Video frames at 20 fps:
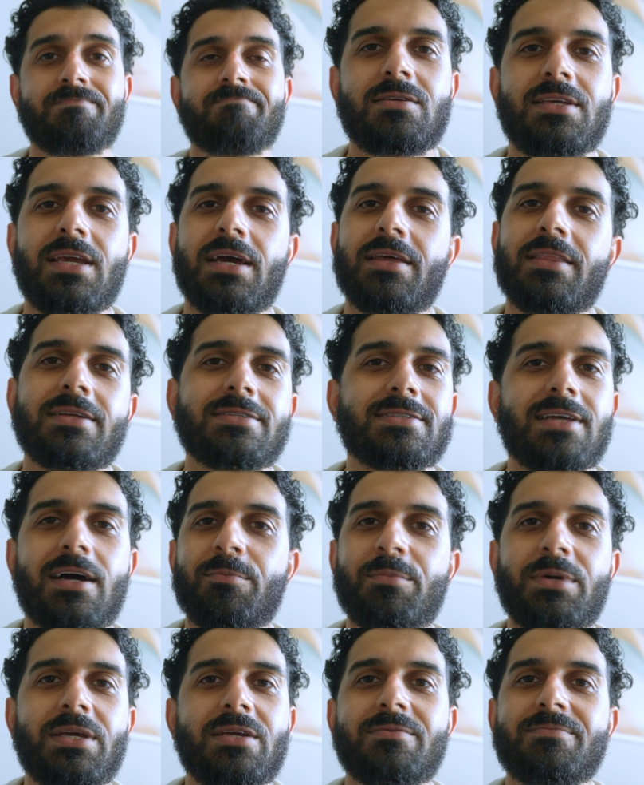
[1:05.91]
Yeah, that's
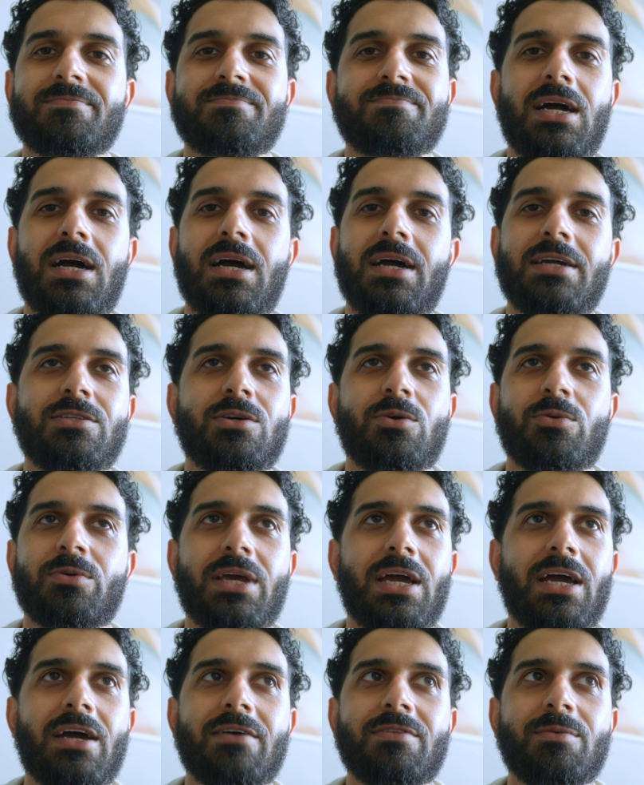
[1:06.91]
not me. I don't
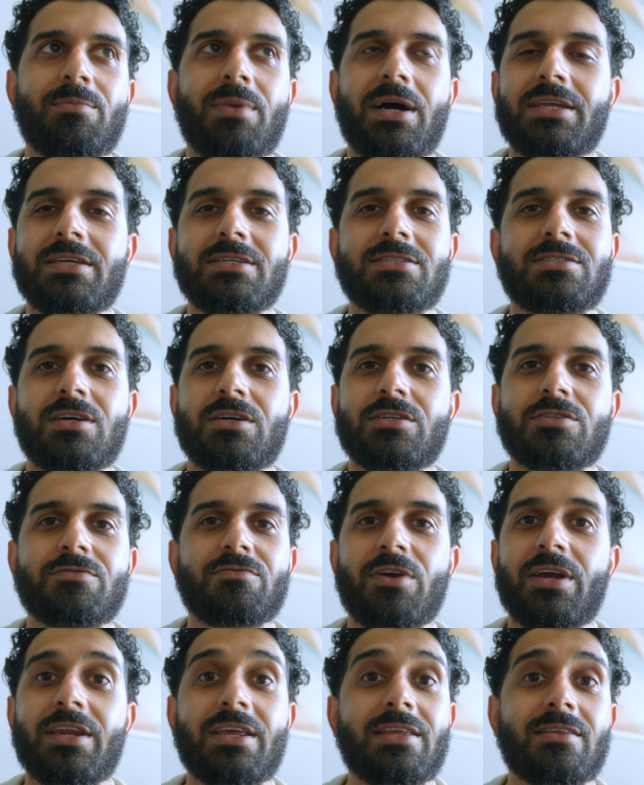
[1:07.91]
have the Midas touch
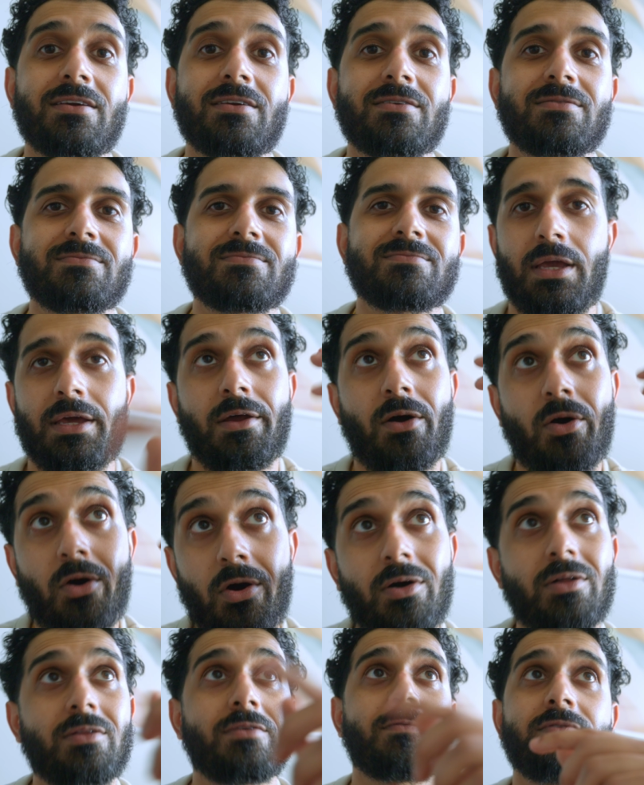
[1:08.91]
for anything. And
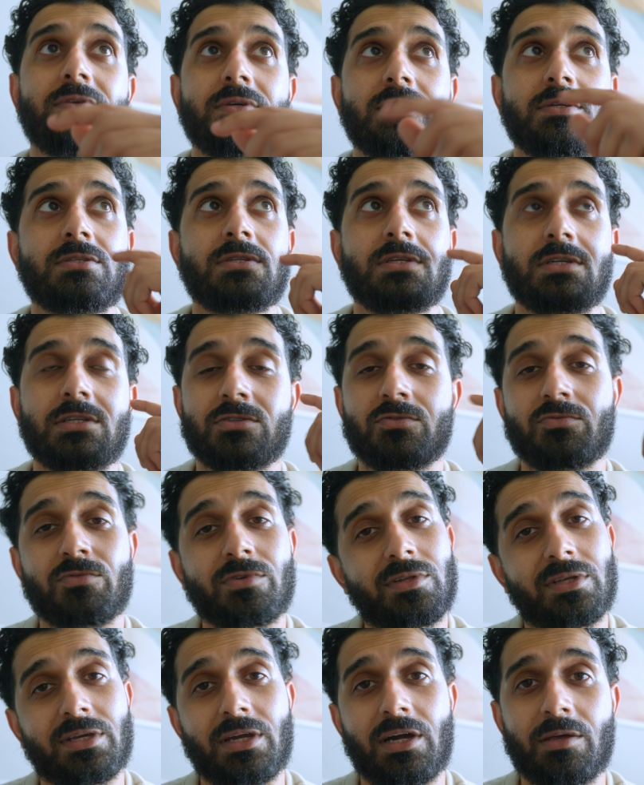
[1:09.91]
all of this is
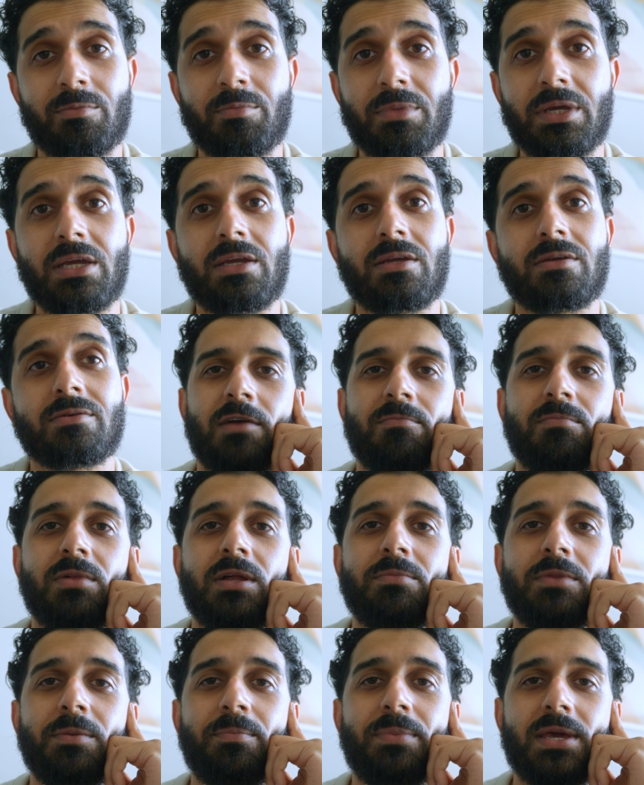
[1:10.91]
really on me. I
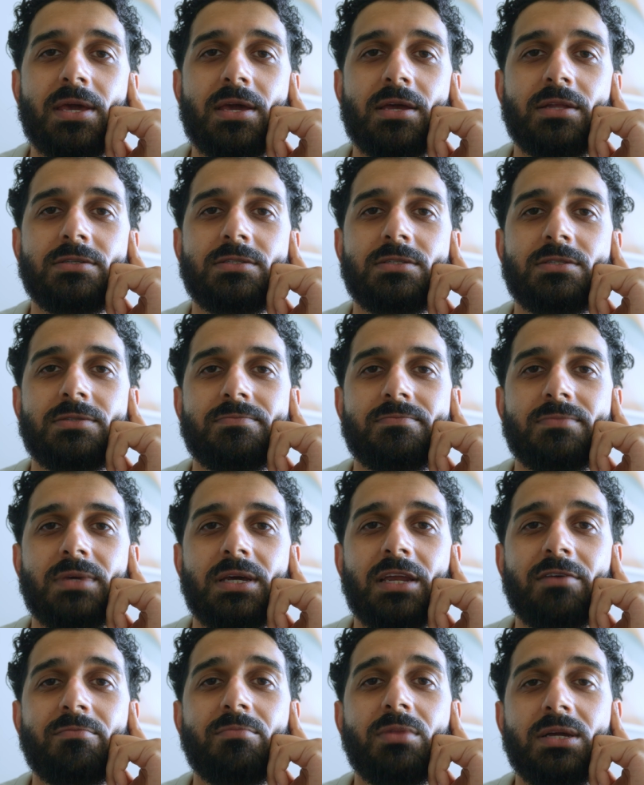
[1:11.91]
blame the pans
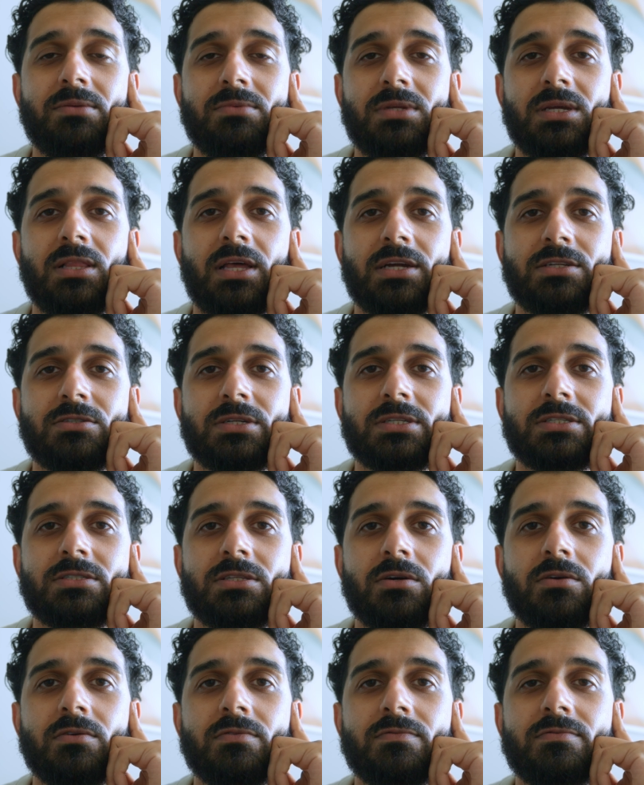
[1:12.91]
and I blame the electric
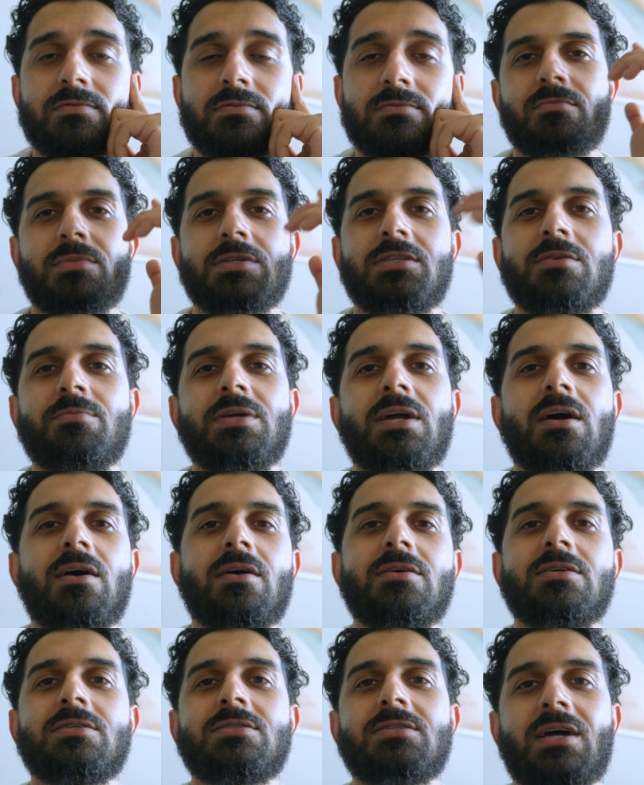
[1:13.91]
stove. But to be
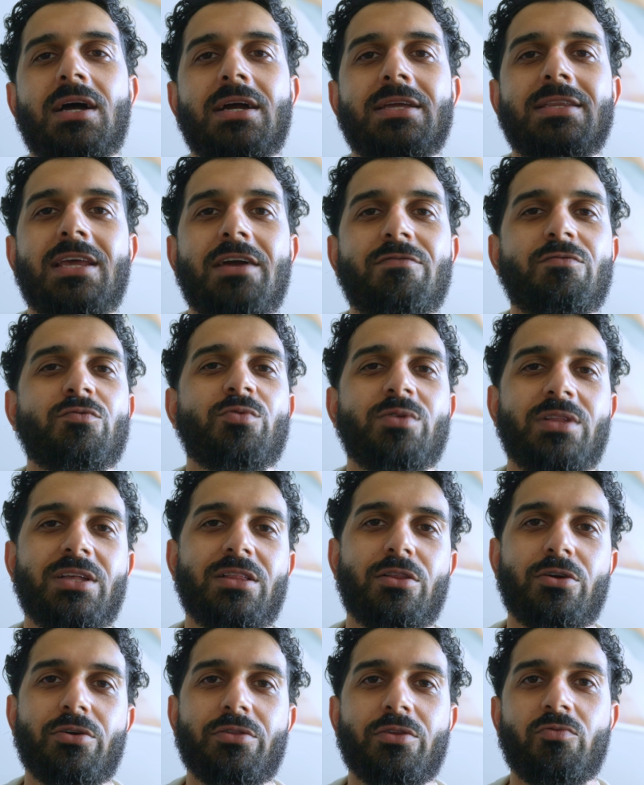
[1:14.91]
honest, I never really
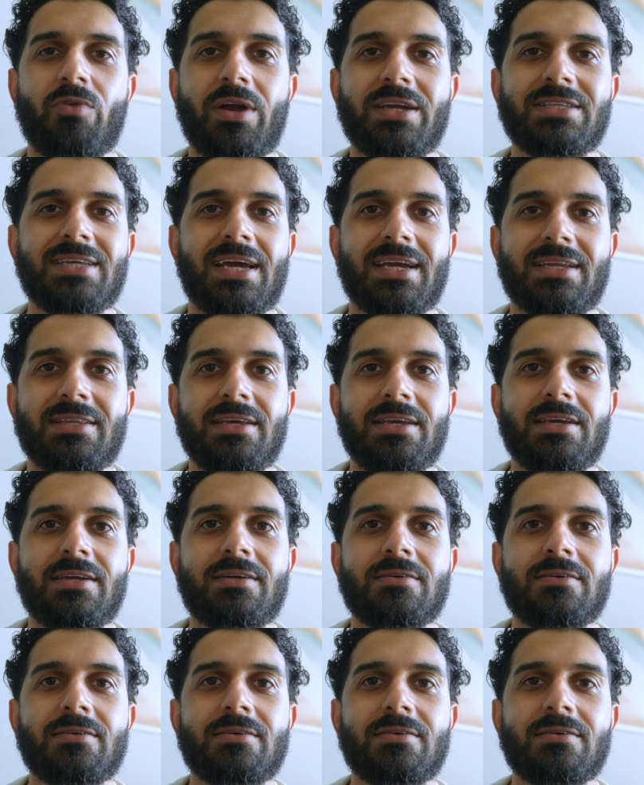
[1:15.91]
learned the right technique.